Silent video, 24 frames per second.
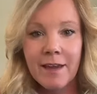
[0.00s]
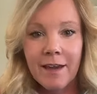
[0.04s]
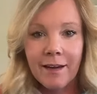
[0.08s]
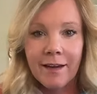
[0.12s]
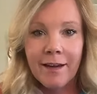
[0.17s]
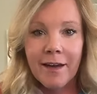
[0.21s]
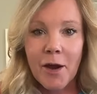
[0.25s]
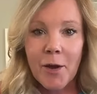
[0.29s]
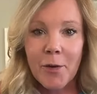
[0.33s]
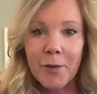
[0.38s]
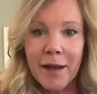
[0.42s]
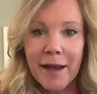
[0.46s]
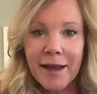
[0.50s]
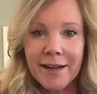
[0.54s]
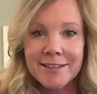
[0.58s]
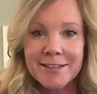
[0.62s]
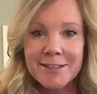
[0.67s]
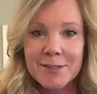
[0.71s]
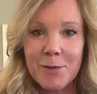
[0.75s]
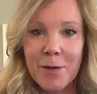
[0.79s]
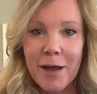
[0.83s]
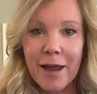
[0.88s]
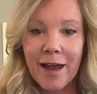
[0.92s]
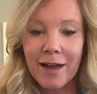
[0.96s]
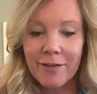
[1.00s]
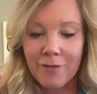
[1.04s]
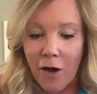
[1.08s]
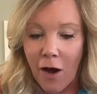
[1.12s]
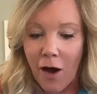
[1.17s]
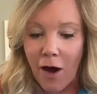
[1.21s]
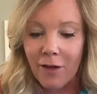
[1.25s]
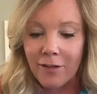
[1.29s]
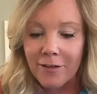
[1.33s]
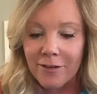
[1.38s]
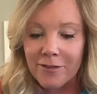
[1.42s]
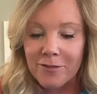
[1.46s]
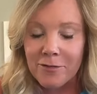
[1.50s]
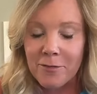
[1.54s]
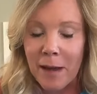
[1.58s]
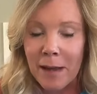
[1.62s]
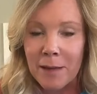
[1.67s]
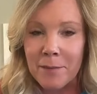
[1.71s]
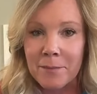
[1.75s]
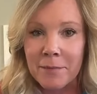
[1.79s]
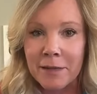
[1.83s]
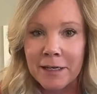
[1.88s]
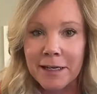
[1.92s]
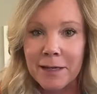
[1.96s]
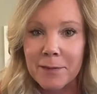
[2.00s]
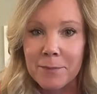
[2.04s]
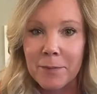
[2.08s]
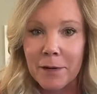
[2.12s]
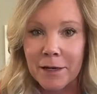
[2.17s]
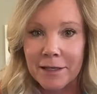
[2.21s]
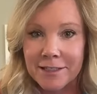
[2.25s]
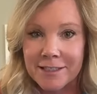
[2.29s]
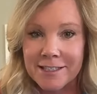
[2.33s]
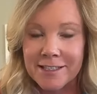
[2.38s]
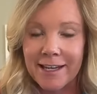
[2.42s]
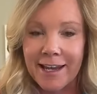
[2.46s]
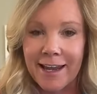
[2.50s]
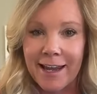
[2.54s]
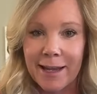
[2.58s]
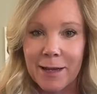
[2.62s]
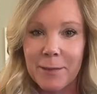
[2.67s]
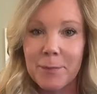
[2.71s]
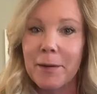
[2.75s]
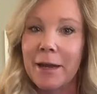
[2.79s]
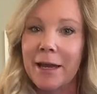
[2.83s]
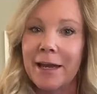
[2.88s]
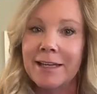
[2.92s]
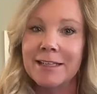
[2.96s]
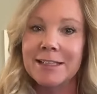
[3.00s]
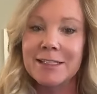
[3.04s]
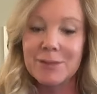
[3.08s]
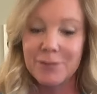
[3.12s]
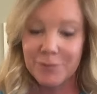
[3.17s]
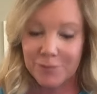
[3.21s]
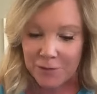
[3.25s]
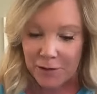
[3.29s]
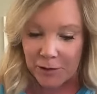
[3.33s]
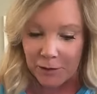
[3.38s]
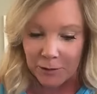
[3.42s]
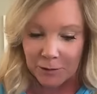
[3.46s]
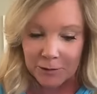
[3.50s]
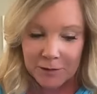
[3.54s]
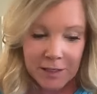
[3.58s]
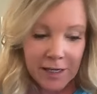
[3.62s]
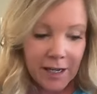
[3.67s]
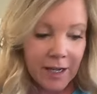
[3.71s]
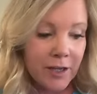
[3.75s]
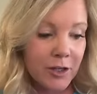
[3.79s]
Okay, so I have all of my mini bundt cake pans filled.